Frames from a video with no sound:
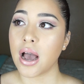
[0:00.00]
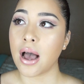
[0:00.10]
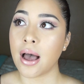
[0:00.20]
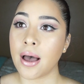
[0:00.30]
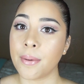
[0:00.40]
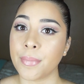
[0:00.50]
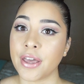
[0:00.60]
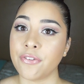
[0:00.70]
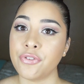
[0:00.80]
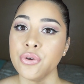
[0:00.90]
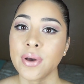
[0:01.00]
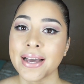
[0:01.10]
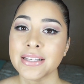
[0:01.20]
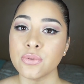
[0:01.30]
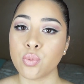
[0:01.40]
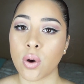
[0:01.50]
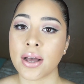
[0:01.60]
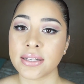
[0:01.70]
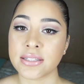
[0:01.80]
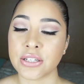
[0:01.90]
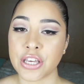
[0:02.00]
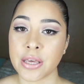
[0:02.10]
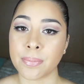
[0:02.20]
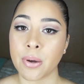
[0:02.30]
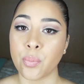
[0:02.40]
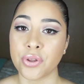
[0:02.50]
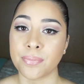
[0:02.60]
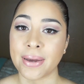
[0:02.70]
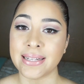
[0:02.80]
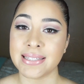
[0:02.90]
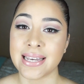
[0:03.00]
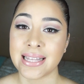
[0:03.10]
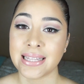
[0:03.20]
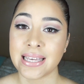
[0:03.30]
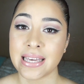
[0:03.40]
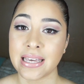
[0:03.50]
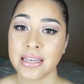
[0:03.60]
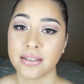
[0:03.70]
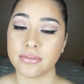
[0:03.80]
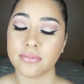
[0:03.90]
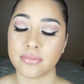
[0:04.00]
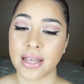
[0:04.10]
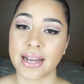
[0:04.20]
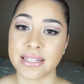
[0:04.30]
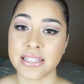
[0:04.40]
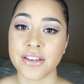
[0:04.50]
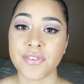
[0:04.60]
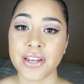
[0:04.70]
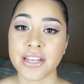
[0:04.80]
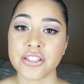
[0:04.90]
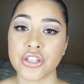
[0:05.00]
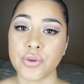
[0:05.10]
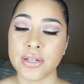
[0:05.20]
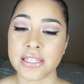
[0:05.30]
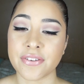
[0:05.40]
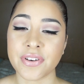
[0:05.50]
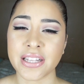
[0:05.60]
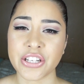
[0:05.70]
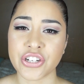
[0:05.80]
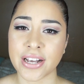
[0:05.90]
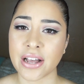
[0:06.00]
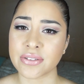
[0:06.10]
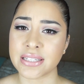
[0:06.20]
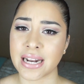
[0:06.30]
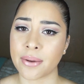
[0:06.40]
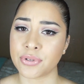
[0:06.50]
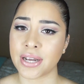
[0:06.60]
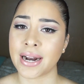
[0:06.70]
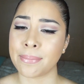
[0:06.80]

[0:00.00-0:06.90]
Um if you guys want to keep up with my daily activities, you can definitely check out Snapchat.